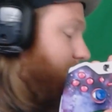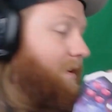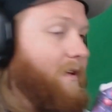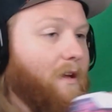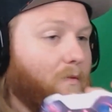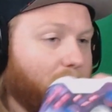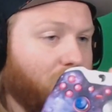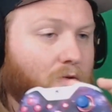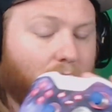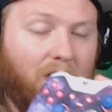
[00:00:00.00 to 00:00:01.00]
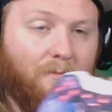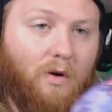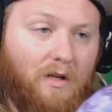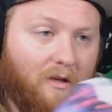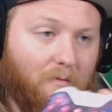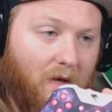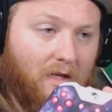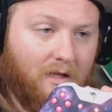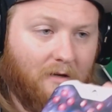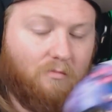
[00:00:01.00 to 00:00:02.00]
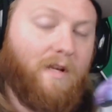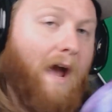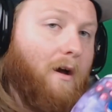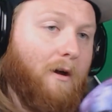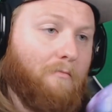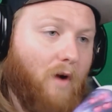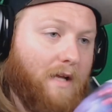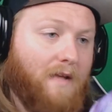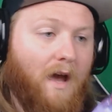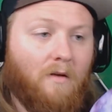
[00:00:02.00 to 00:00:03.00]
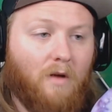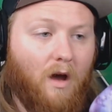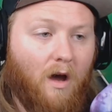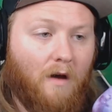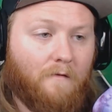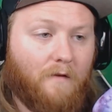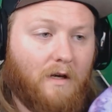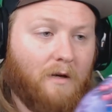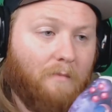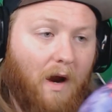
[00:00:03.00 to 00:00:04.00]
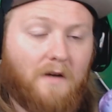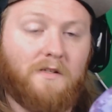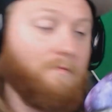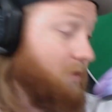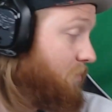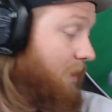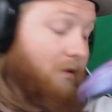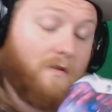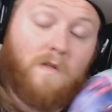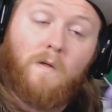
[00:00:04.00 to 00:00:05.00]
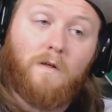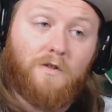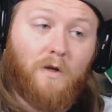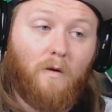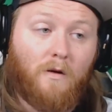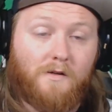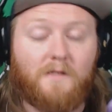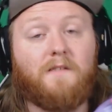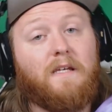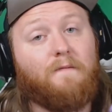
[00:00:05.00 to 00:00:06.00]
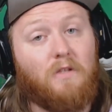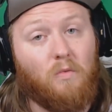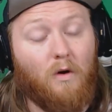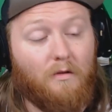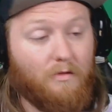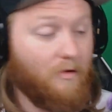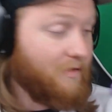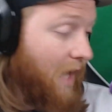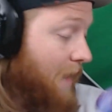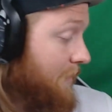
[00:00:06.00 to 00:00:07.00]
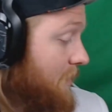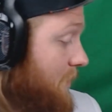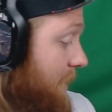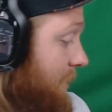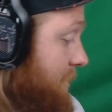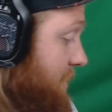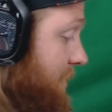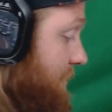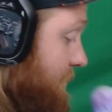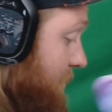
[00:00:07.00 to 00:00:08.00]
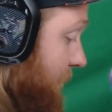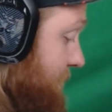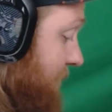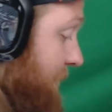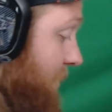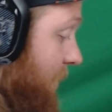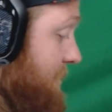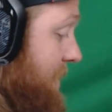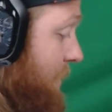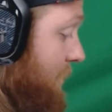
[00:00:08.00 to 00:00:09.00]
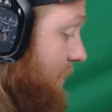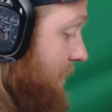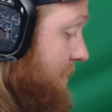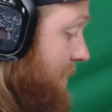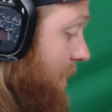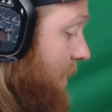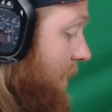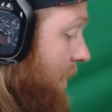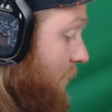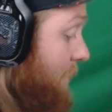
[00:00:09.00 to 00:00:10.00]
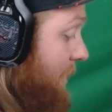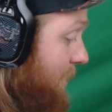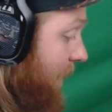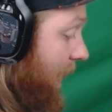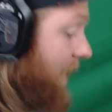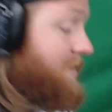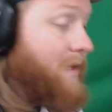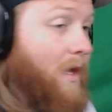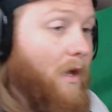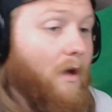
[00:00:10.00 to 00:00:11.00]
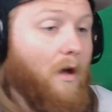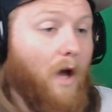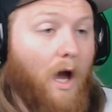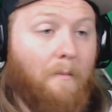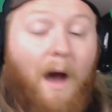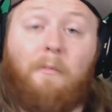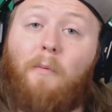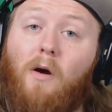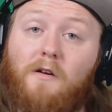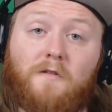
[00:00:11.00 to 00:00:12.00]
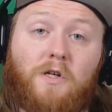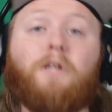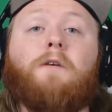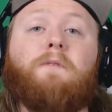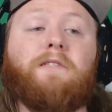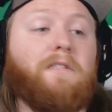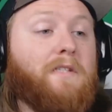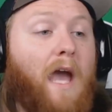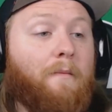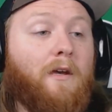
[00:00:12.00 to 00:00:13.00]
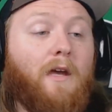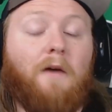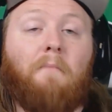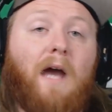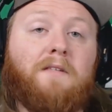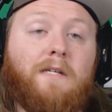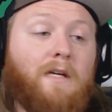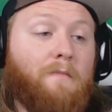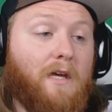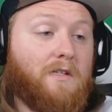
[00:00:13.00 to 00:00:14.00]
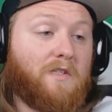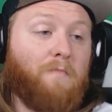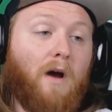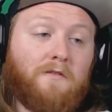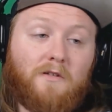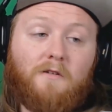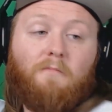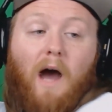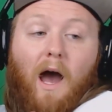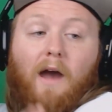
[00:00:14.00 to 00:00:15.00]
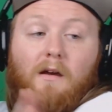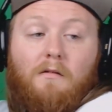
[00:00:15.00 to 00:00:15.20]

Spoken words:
get a true input and opinion and breakdown of a comparison between the two controllers, and see if it's worth your time and your energy of saving up to get one of these. Remember, guys, I'm a part of Strictly Business Gaming, and my team is sponsored by